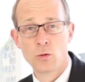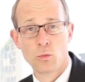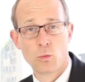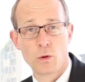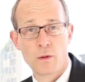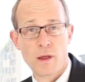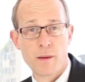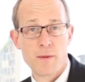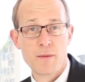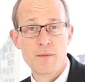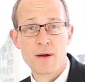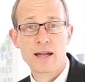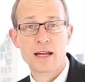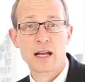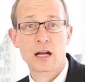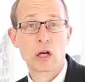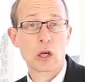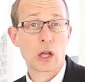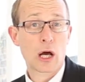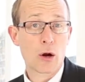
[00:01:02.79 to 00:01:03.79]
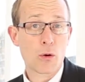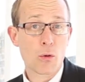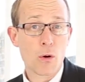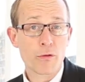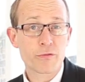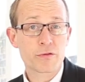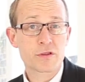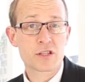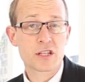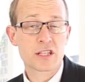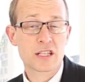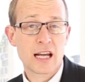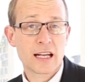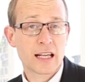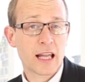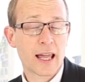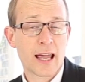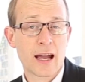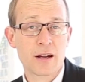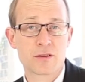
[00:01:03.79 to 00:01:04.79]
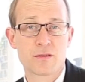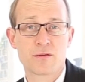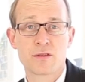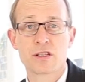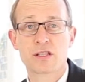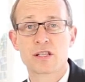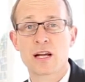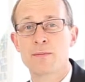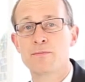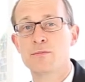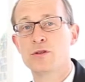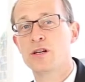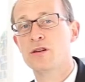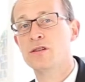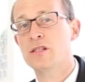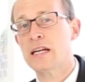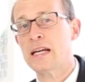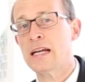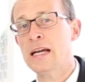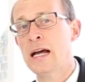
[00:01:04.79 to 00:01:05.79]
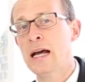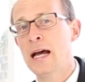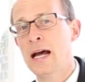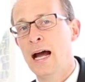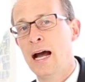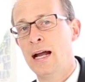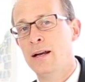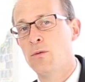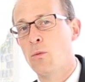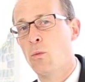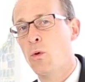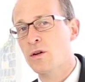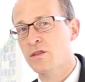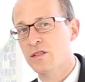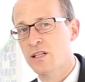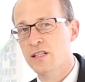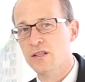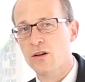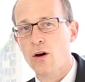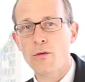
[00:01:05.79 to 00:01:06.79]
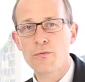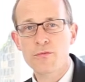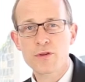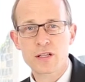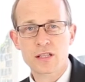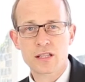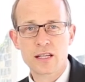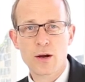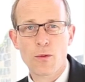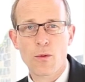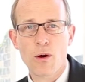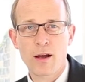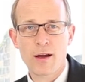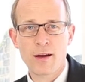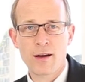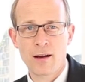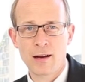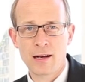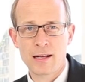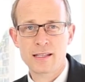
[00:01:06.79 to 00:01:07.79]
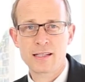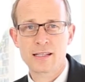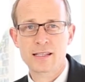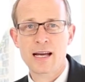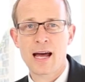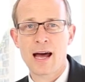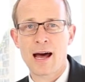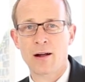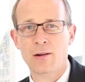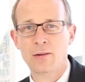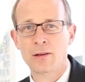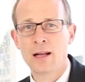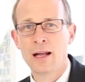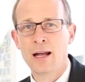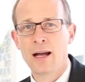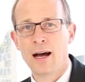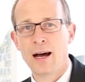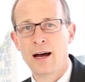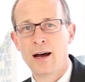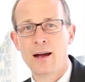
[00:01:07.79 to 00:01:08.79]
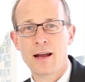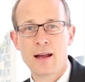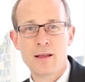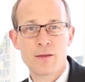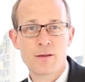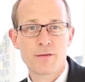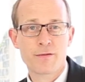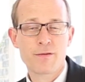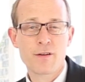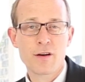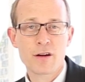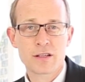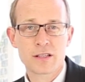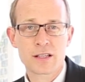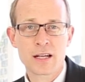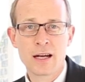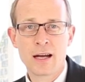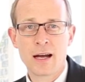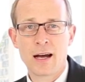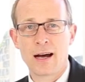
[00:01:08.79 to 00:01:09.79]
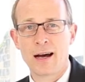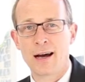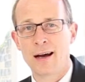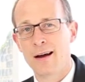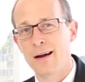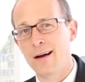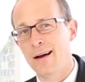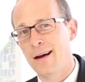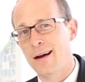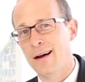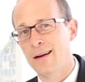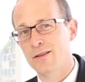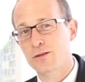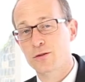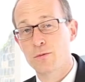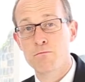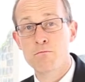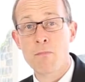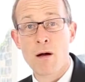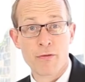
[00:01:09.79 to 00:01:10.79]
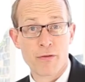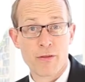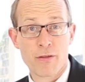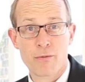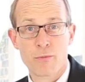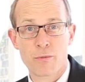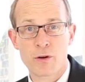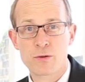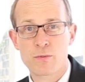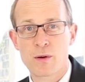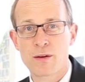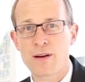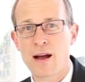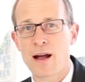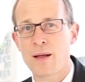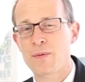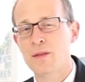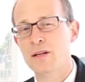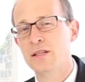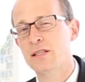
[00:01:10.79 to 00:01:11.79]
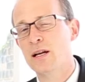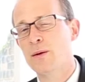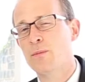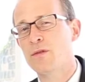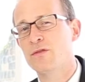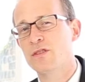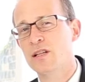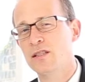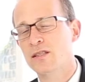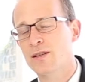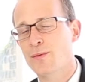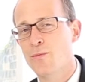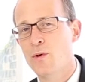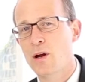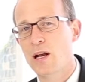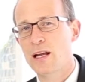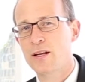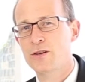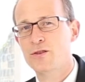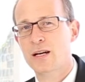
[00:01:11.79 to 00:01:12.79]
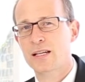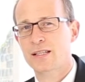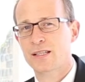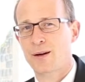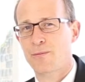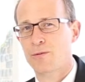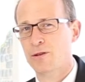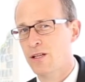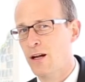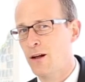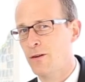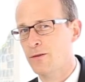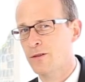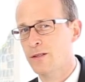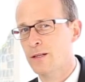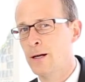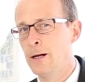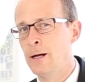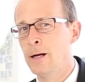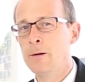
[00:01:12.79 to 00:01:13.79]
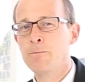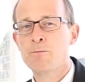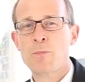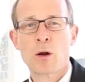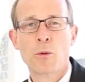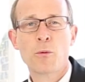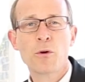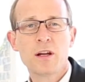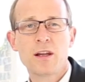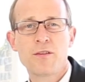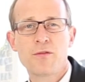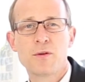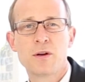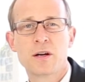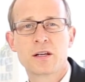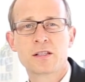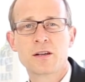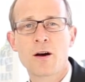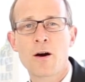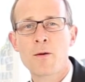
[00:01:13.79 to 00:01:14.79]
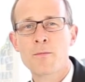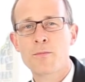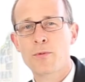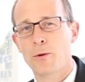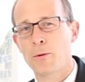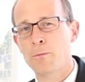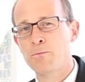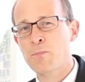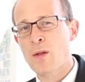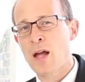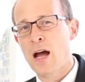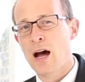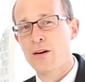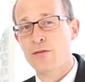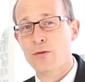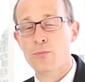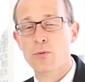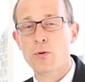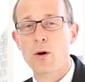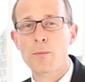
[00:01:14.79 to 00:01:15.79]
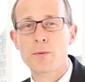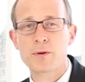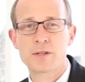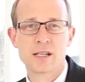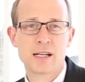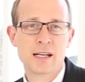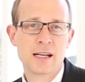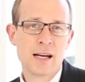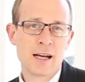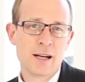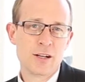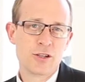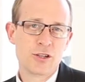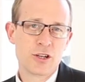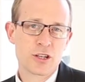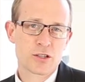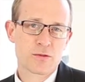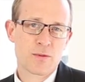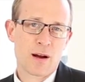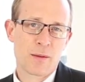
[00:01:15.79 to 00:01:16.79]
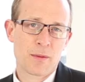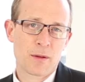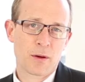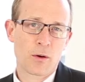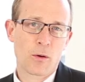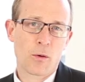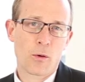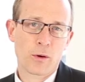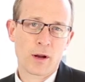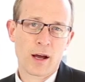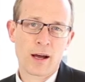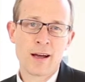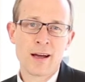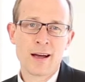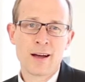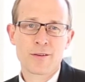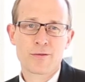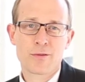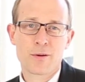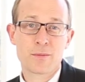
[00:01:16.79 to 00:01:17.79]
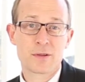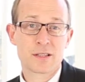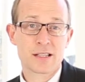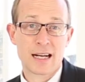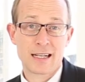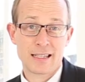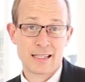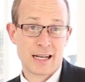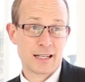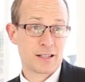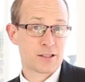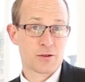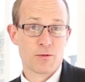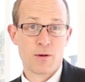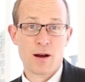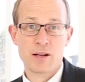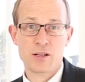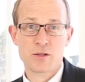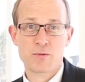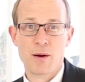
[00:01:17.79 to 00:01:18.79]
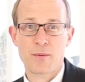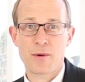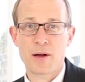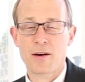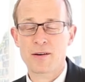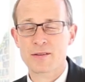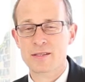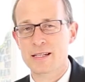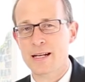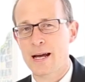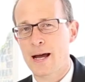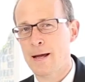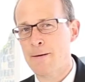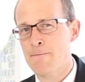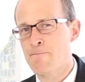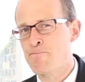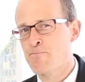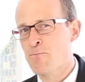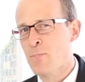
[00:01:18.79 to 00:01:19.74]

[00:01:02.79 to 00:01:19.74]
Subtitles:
Will they be making lower offers to take account of the stamp duty? And whilst it's obviously quite early to tell, in the first month which we've had this in, we've seen some really interesting results. And I want to give you an example of a property just around the corner from St. Anne's Grange where we are today.